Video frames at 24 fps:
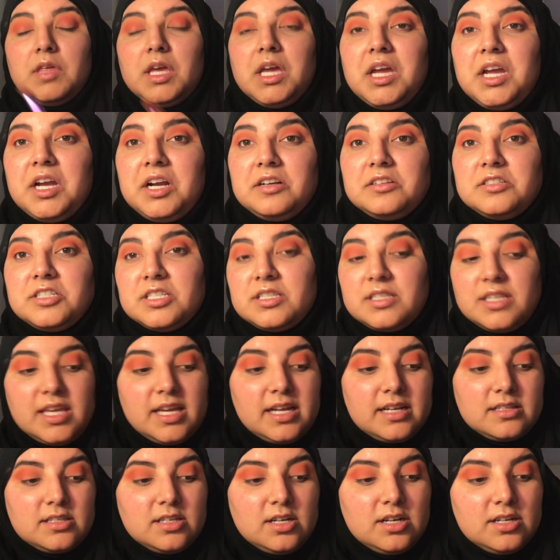Air just
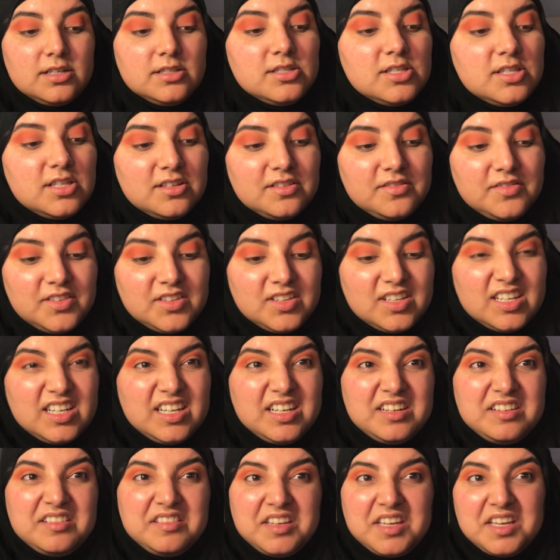kicked on, so if you can
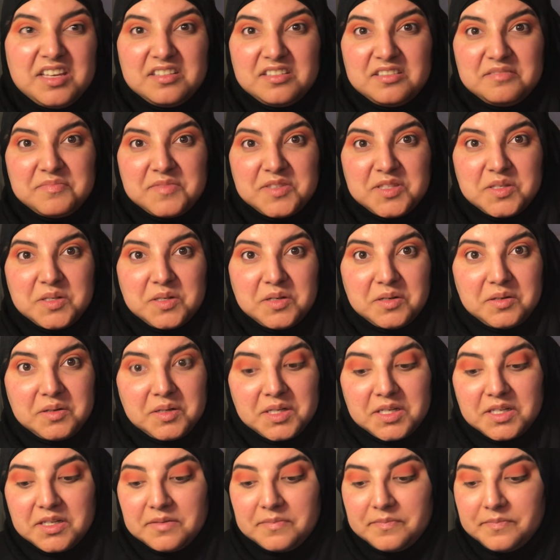hear that, I'm
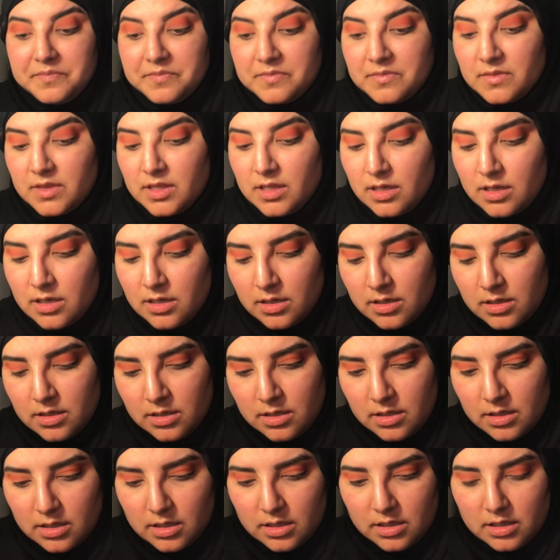sorry.
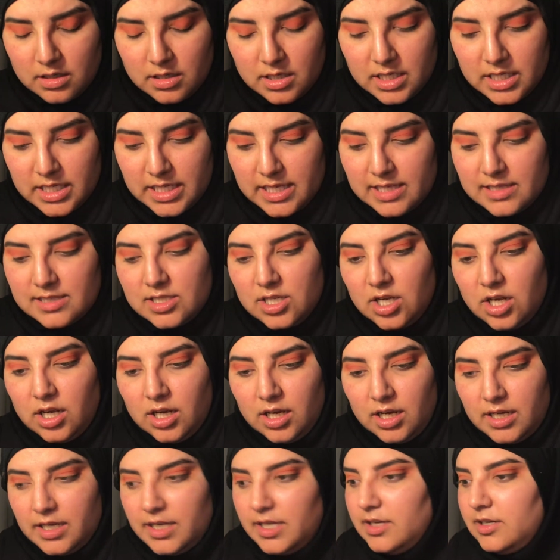It's
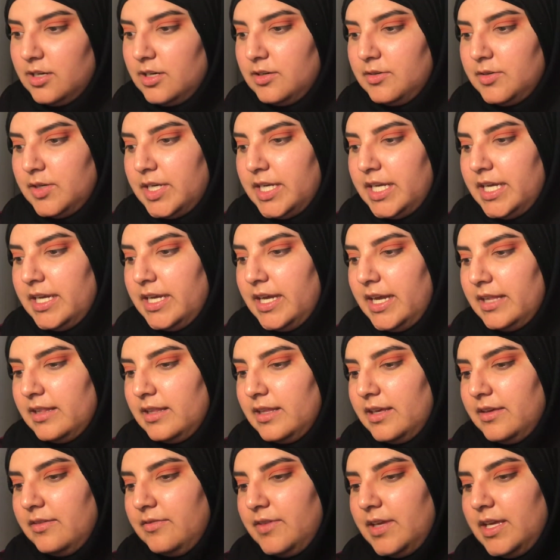hot here already. I
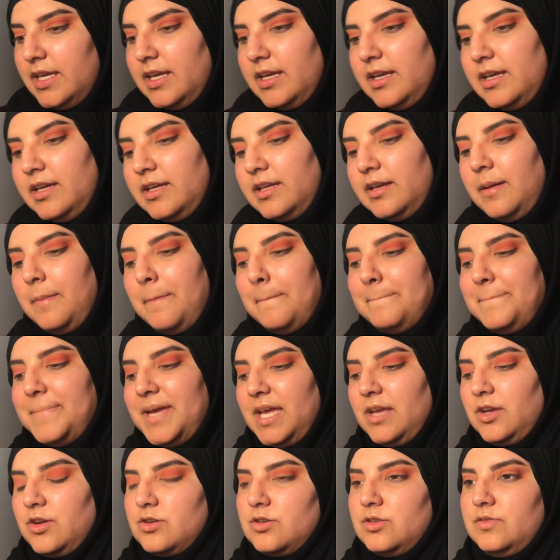live in
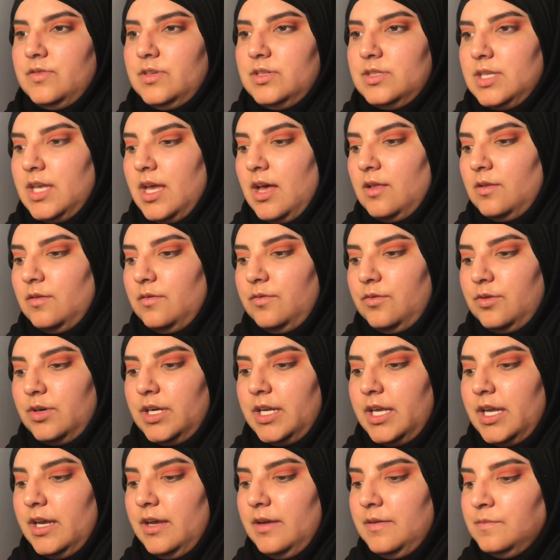Bakersfield,
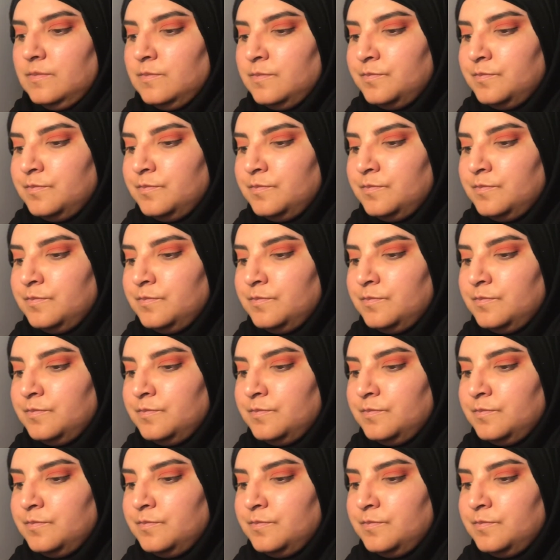California,